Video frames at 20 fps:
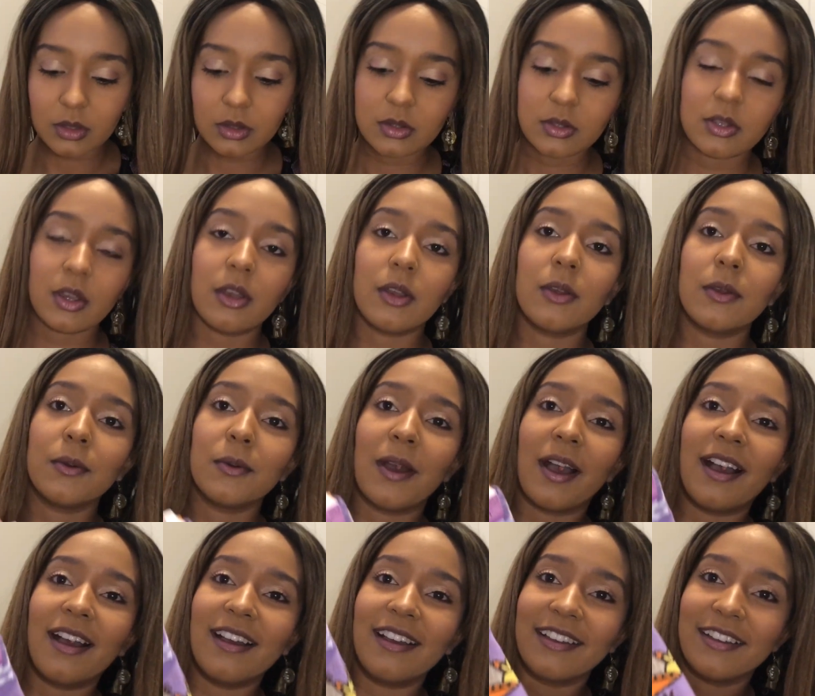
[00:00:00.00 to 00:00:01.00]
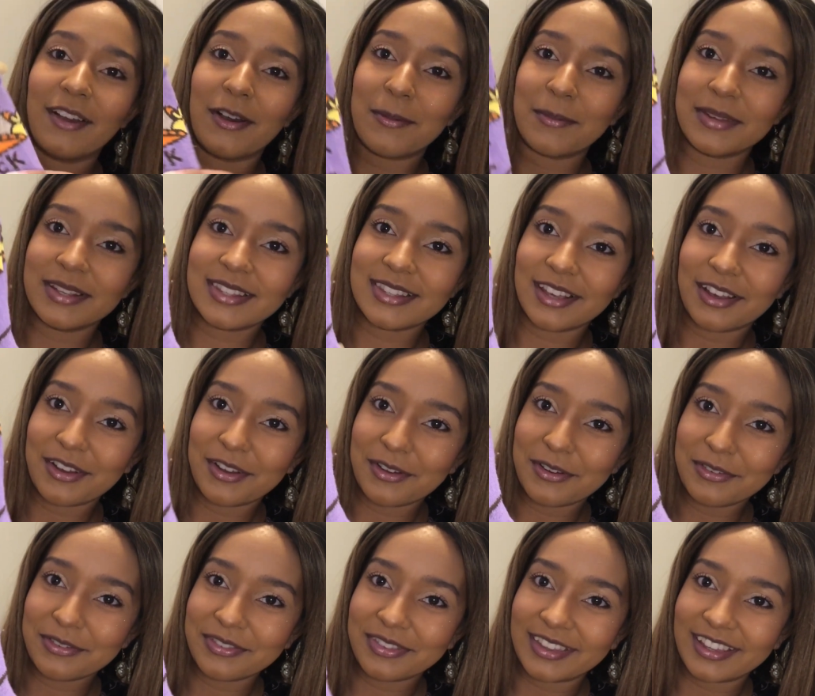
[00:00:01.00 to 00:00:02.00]
So I got
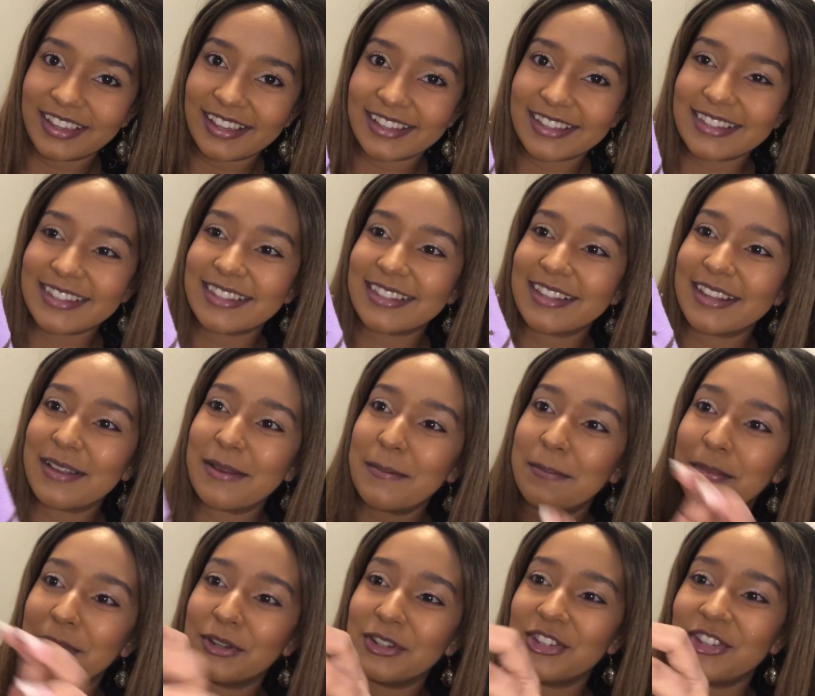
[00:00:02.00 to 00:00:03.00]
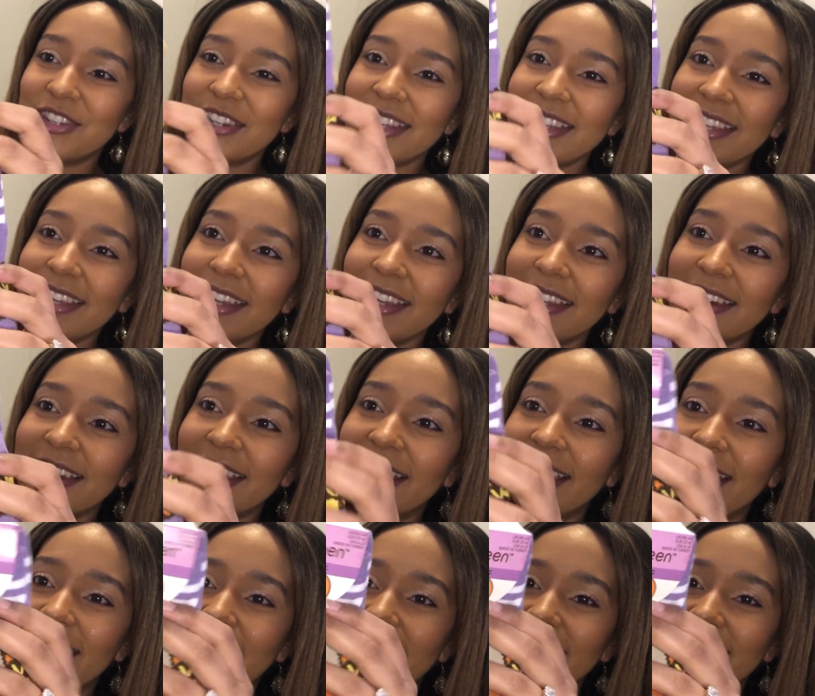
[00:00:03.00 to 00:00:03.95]
myself these Pusheen